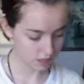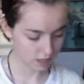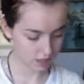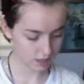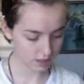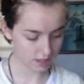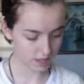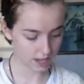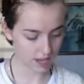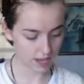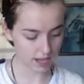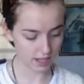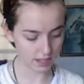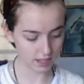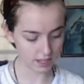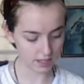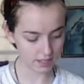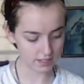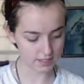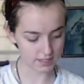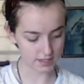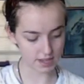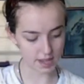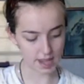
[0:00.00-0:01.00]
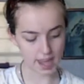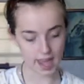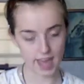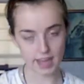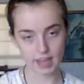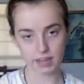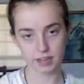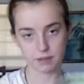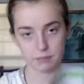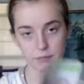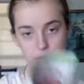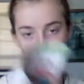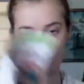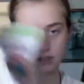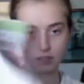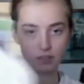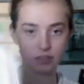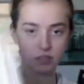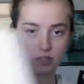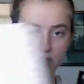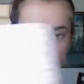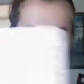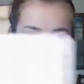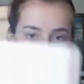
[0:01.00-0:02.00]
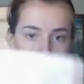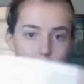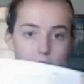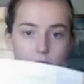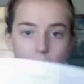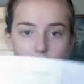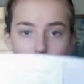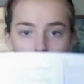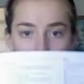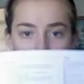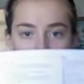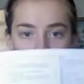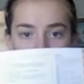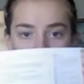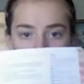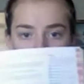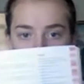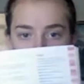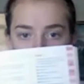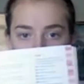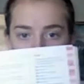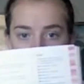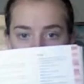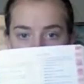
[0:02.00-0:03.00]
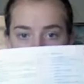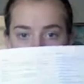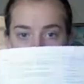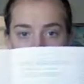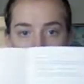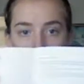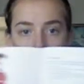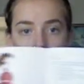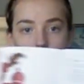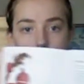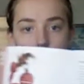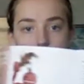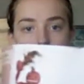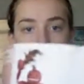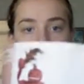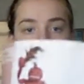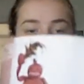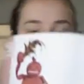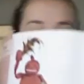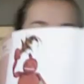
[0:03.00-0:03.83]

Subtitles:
The Angus, the attic monster. My mom wants me to do that one.